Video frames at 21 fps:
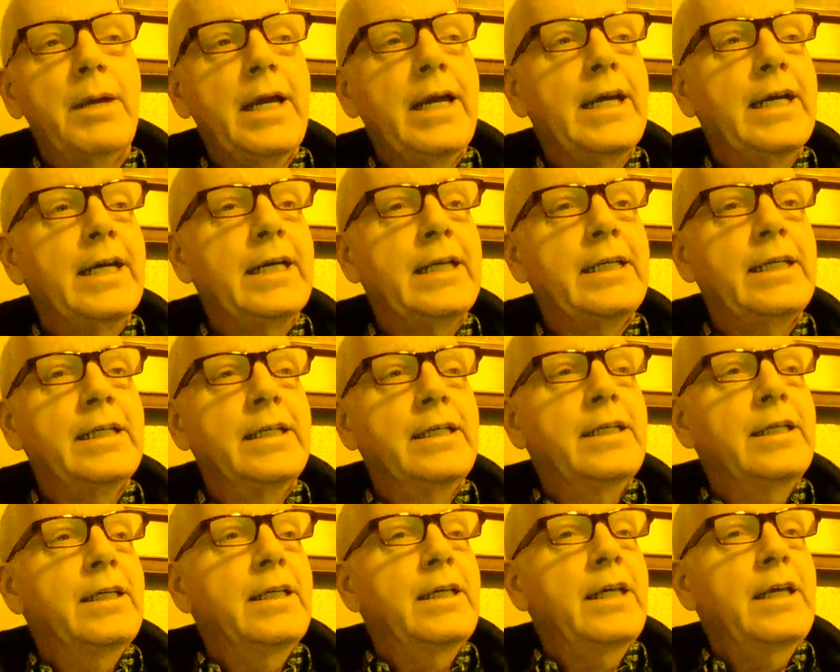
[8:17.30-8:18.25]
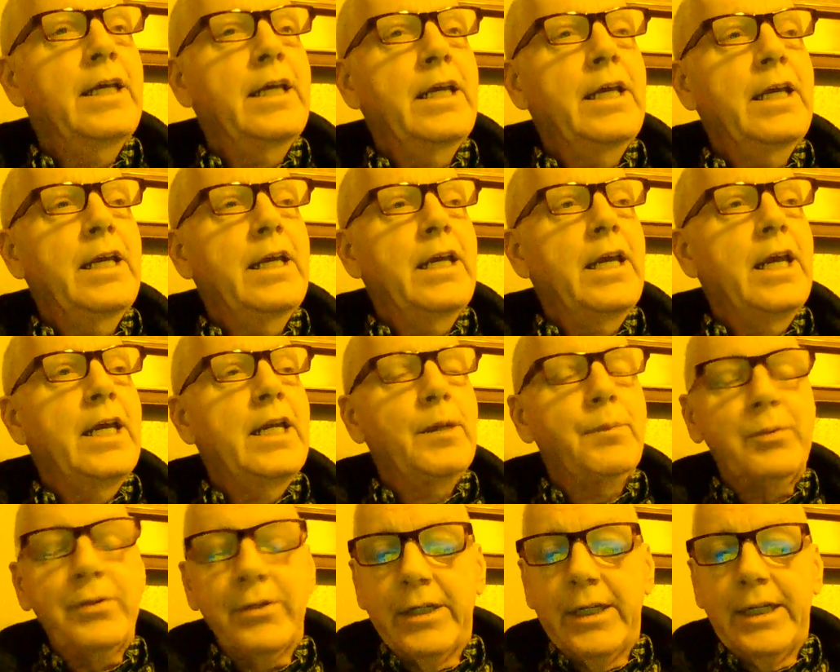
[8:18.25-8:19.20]
mad and
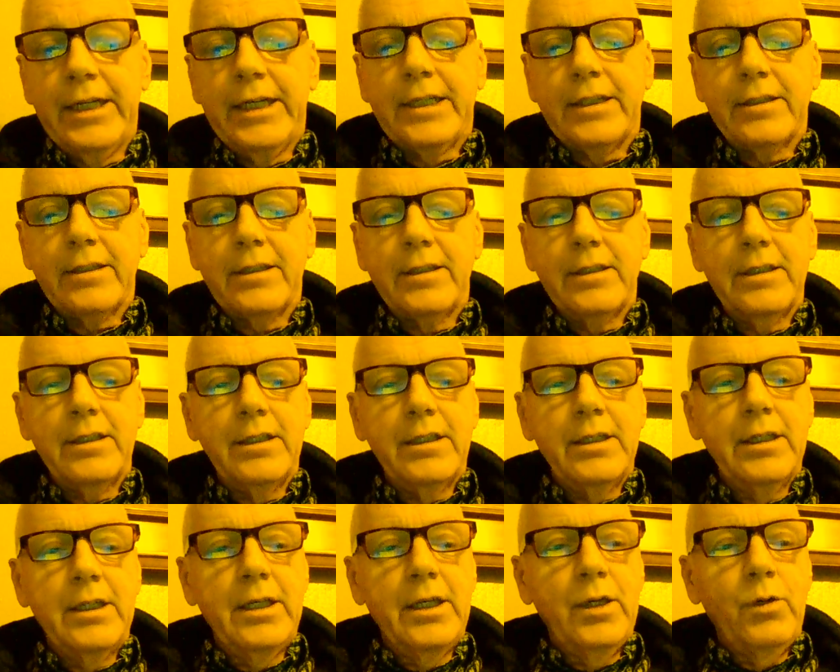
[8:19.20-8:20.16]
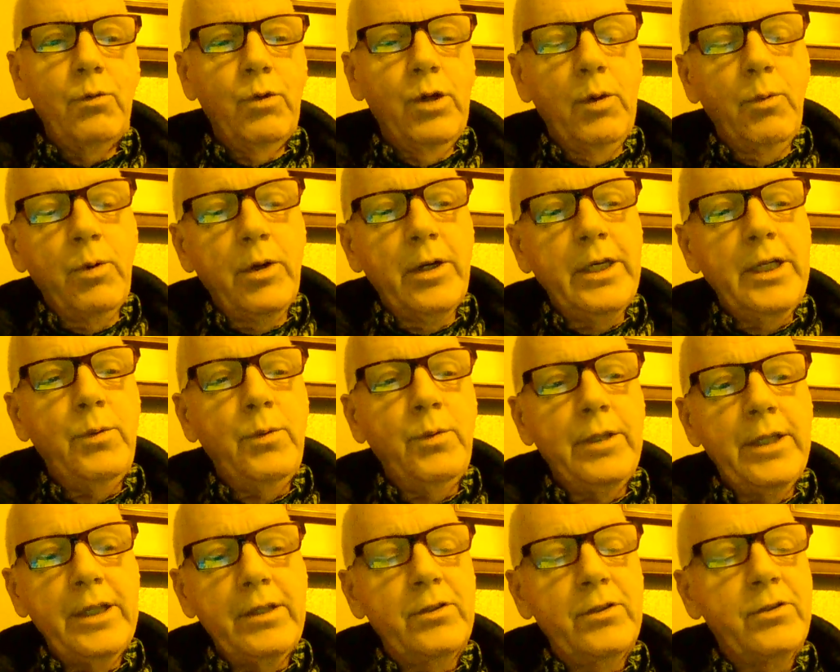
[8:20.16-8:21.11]
upset. Where were you
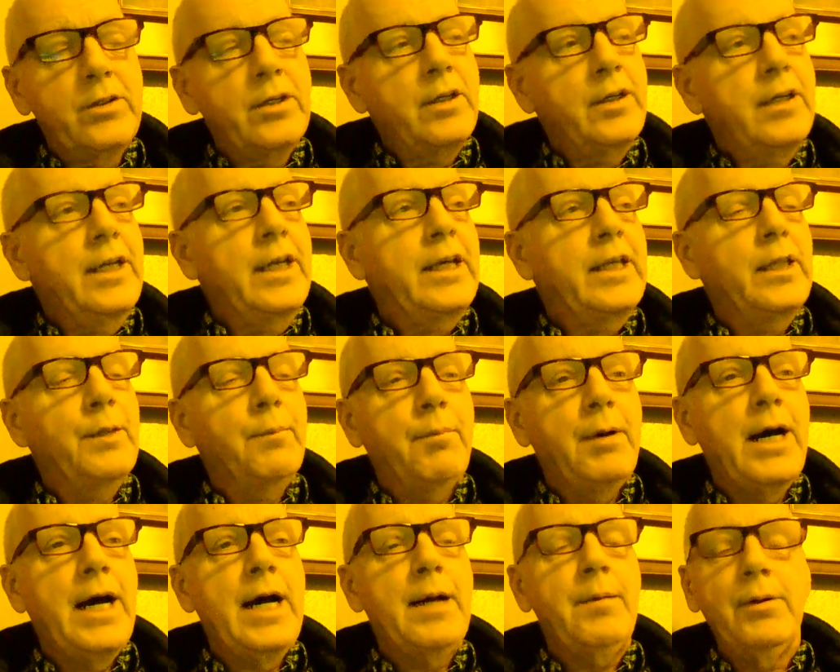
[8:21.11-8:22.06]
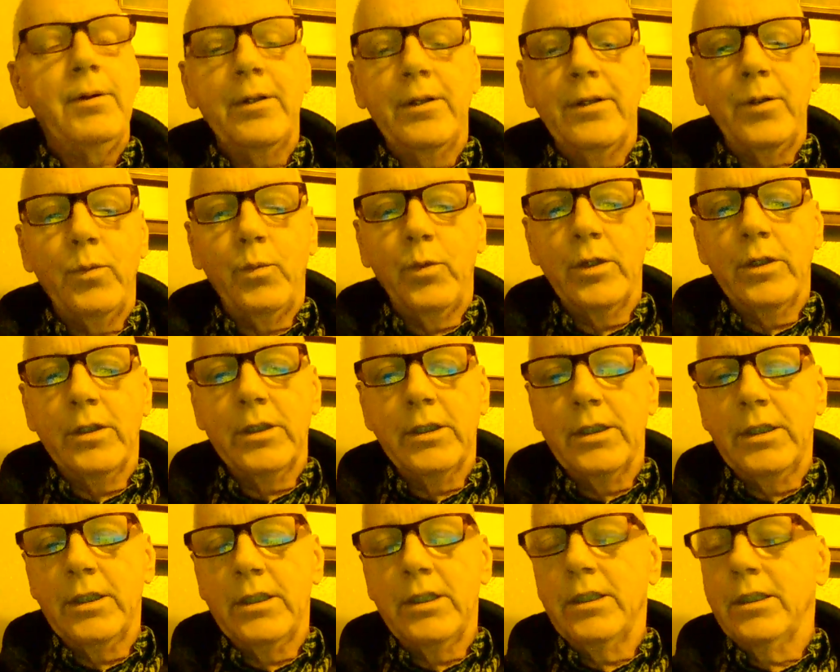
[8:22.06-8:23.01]
when they started taking the Bible and the
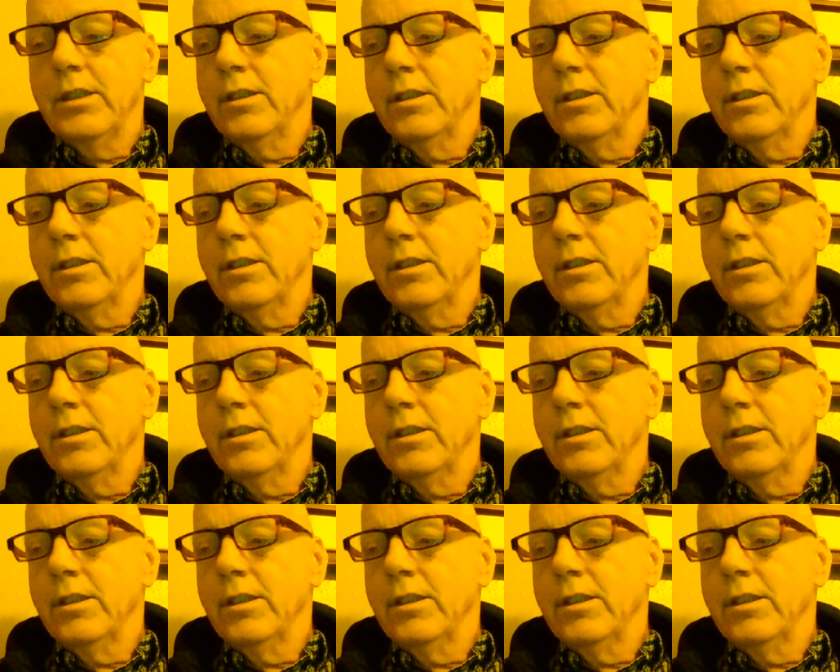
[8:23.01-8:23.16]
Word